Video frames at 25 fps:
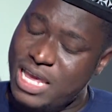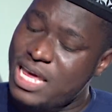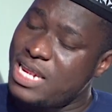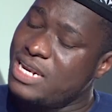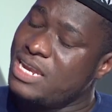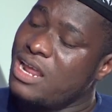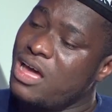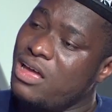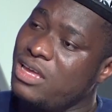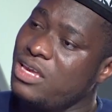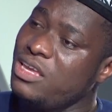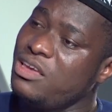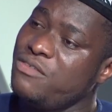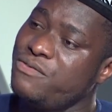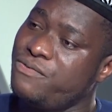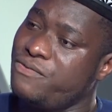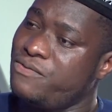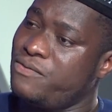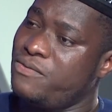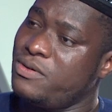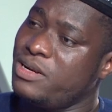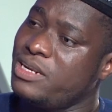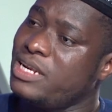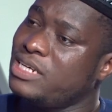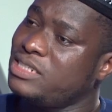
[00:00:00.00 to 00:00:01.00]
Now,
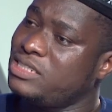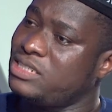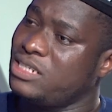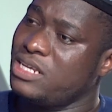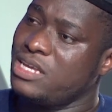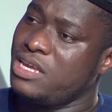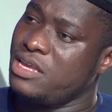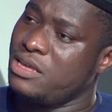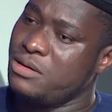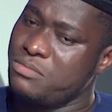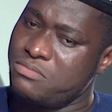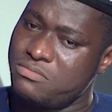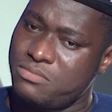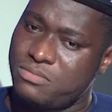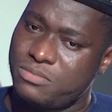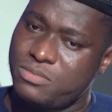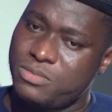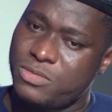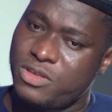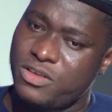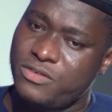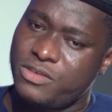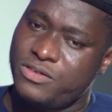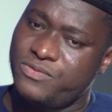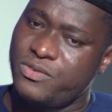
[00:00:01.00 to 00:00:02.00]
if, let's say,
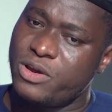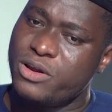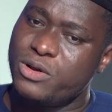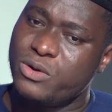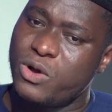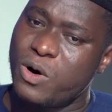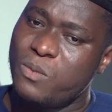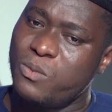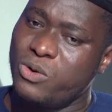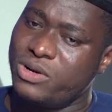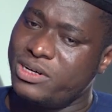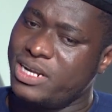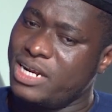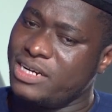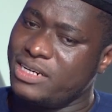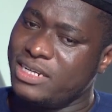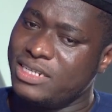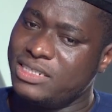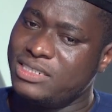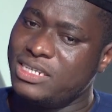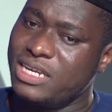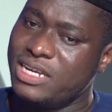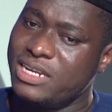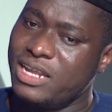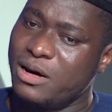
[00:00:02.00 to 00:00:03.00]
it's very common that they
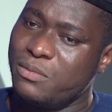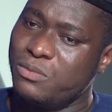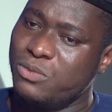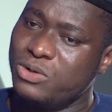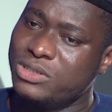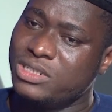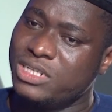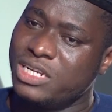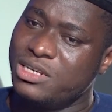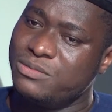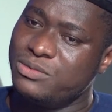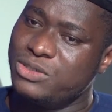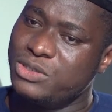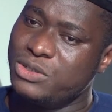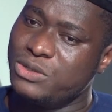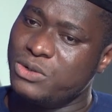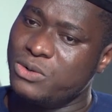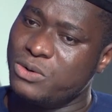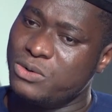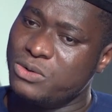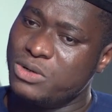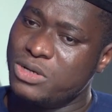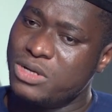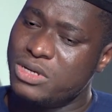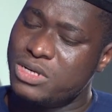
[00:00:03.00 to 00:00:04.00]
say that Muslims,
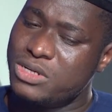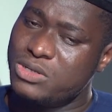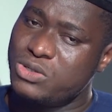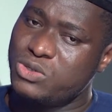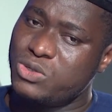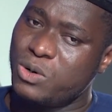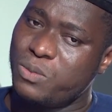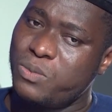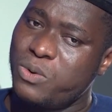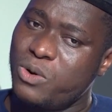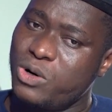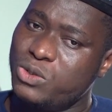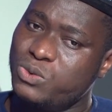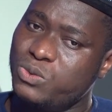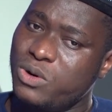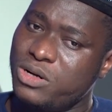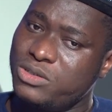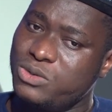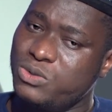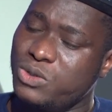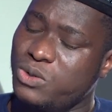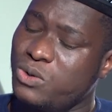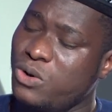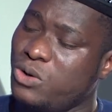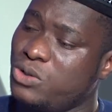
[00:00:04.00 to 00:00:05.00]
support what
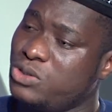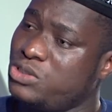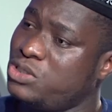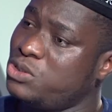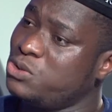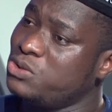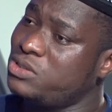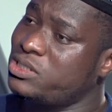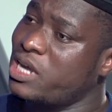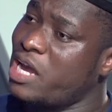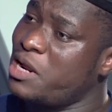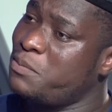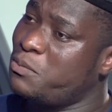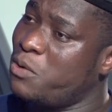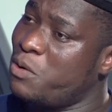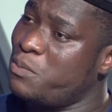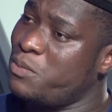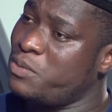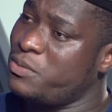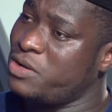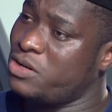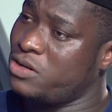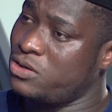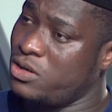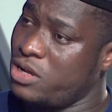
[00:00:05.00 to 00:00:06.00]
we call suicide
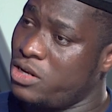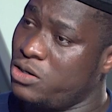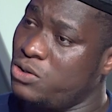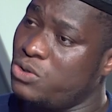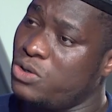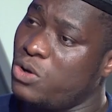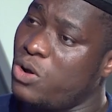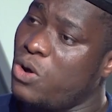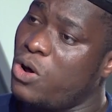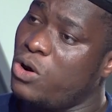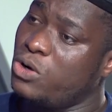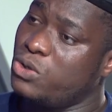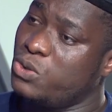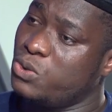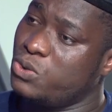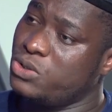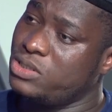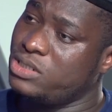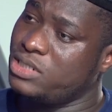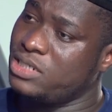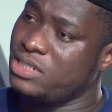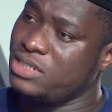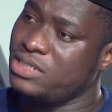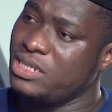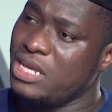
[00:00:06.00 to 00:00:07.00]
bombing and all those
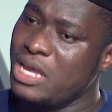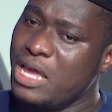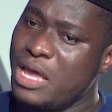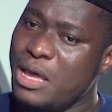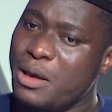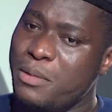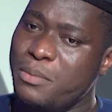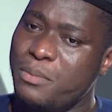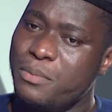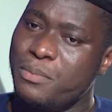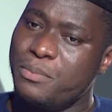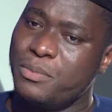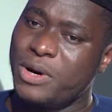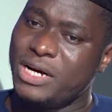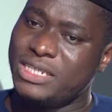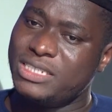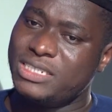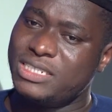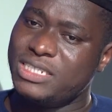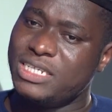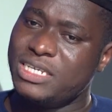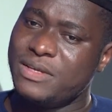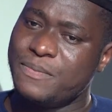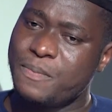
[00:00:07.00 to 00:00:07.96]
things. But